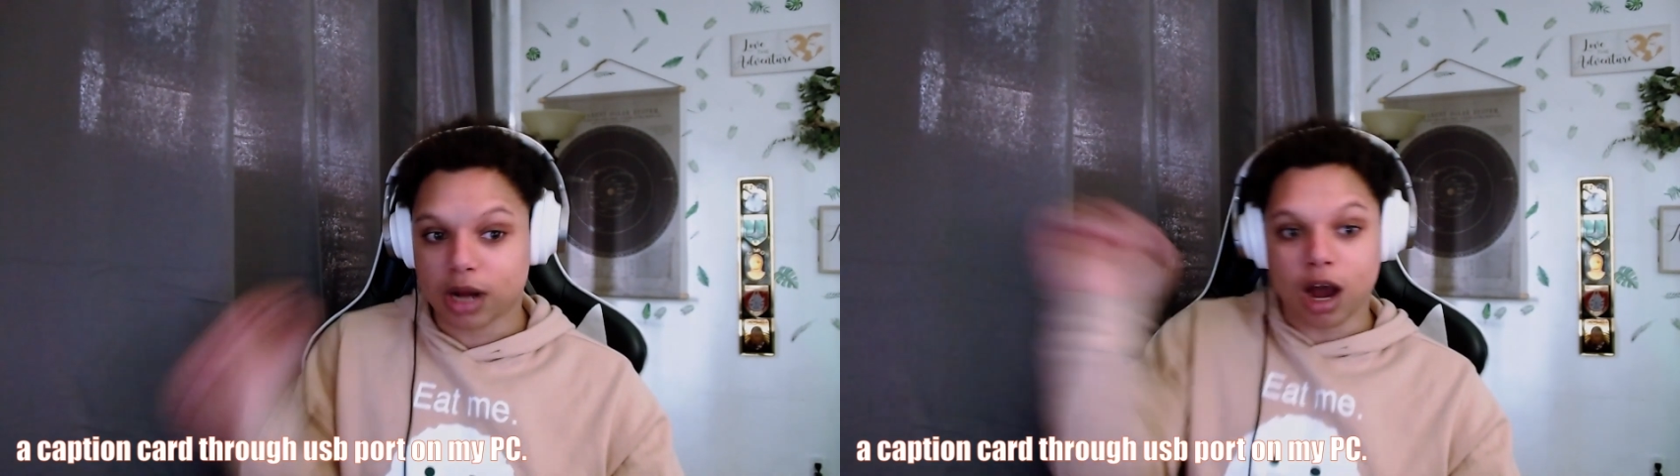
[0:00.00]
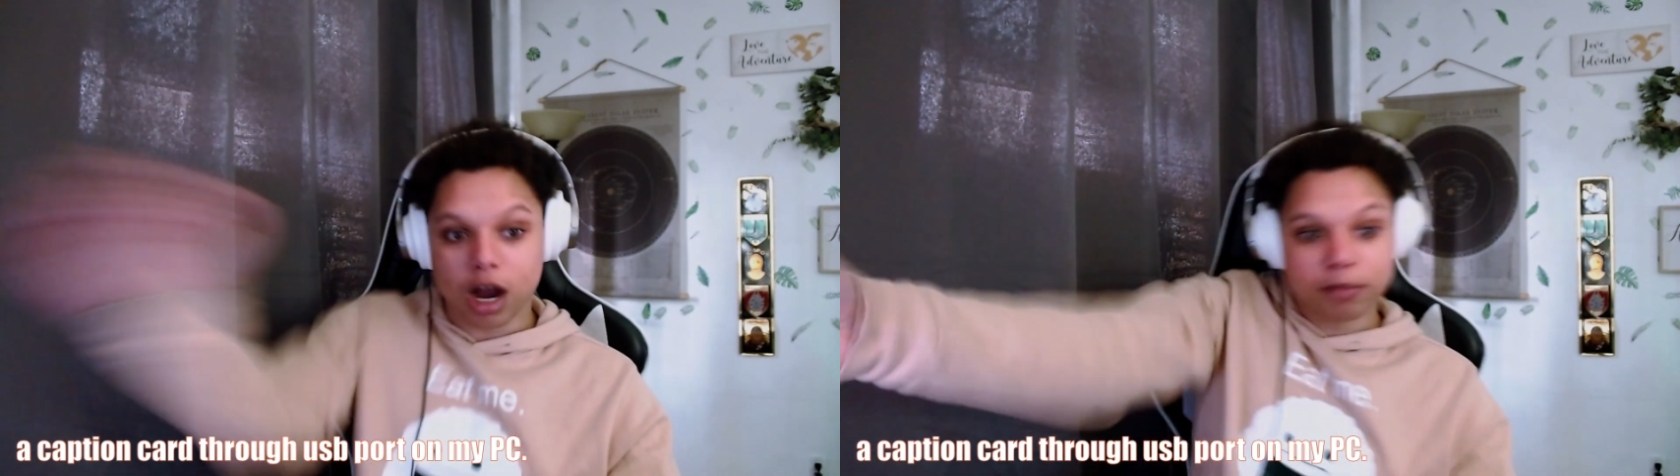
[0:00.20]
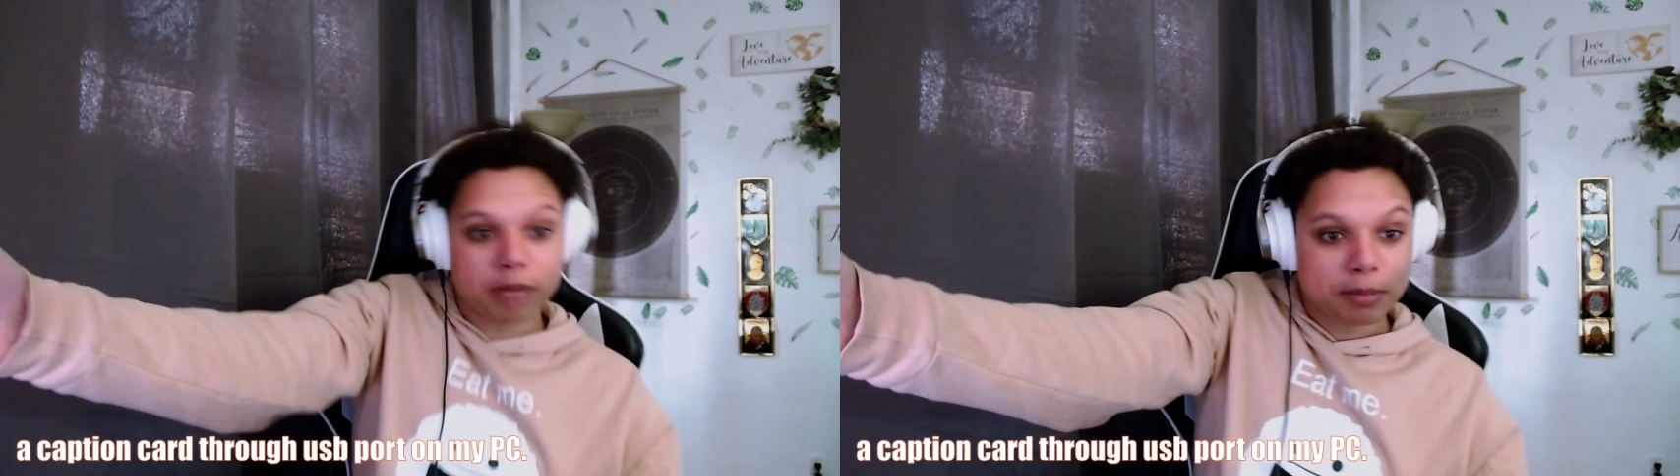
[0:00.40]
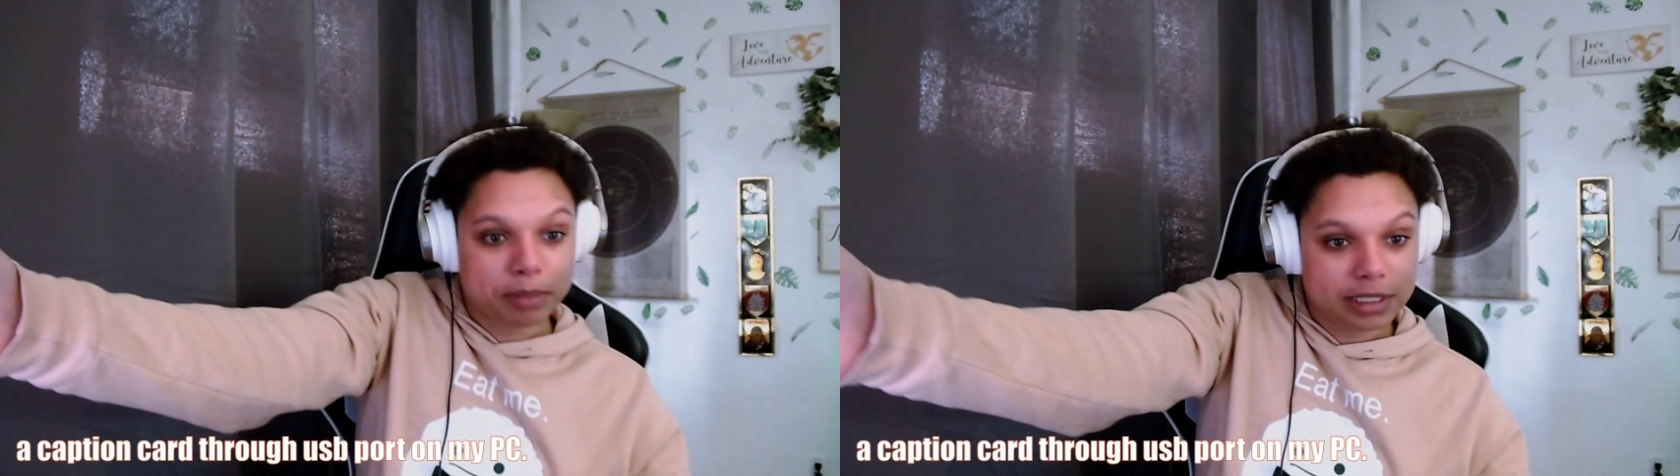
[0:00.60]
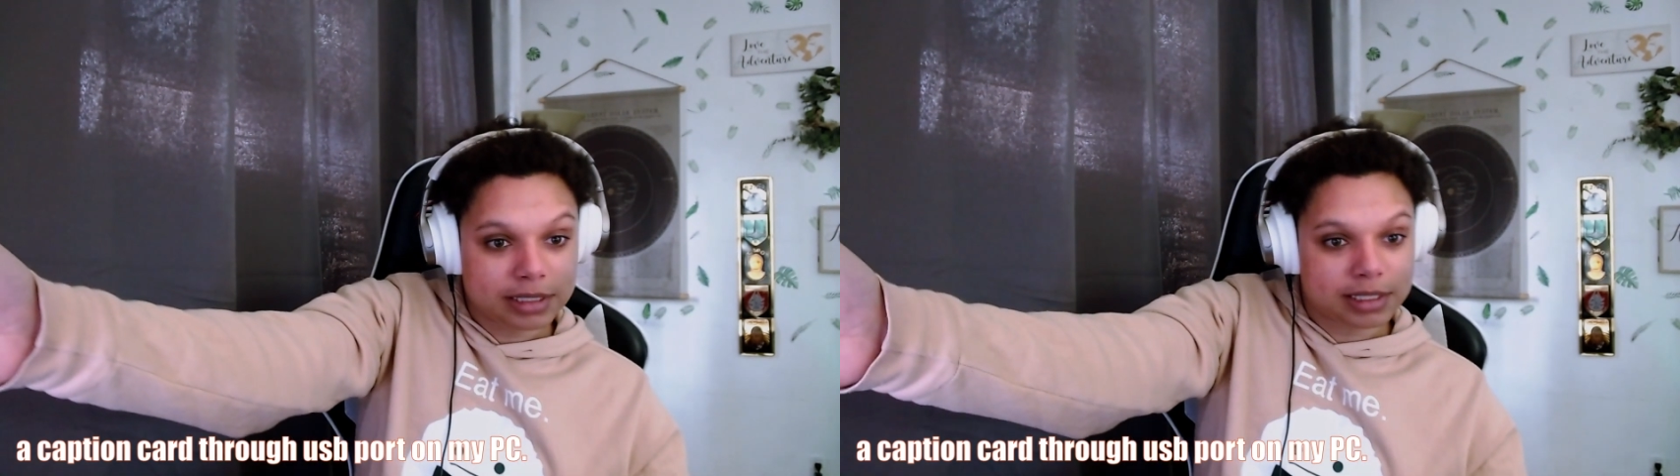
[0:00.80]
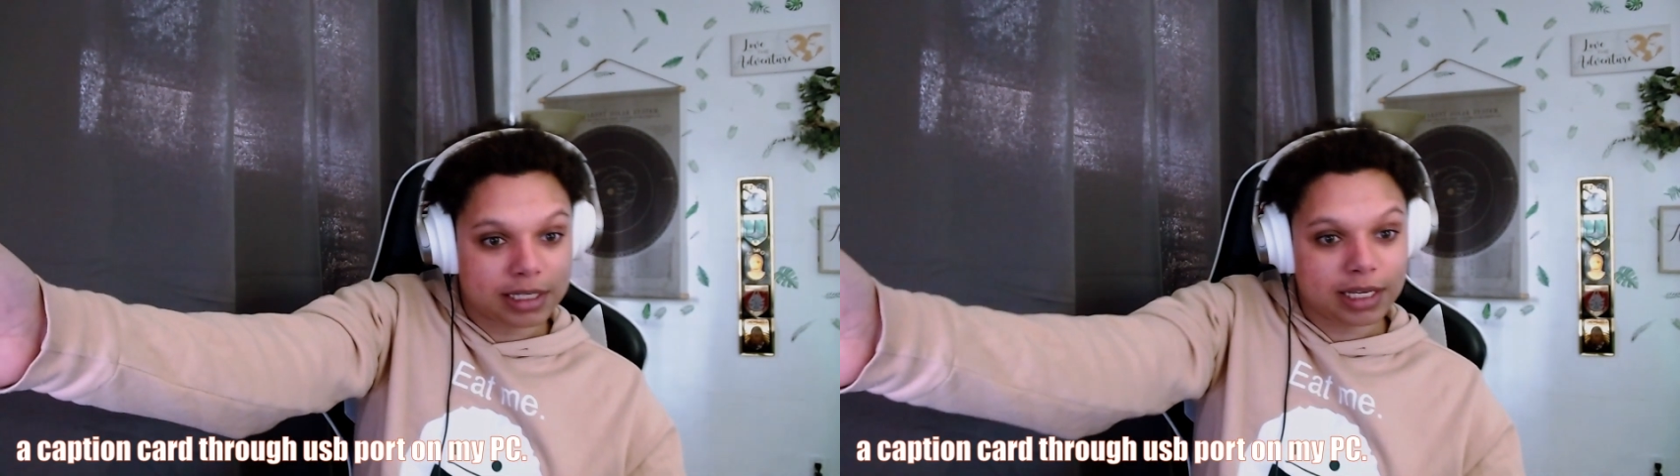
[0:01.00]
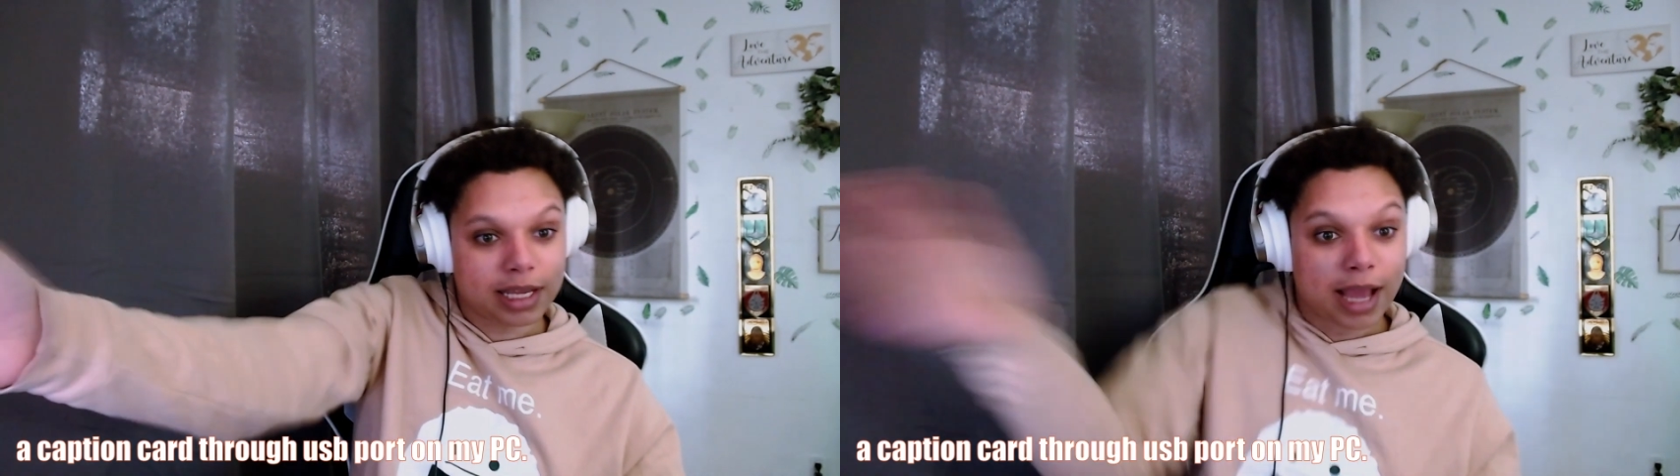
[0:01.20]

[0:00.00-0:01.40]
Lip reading: on my PC,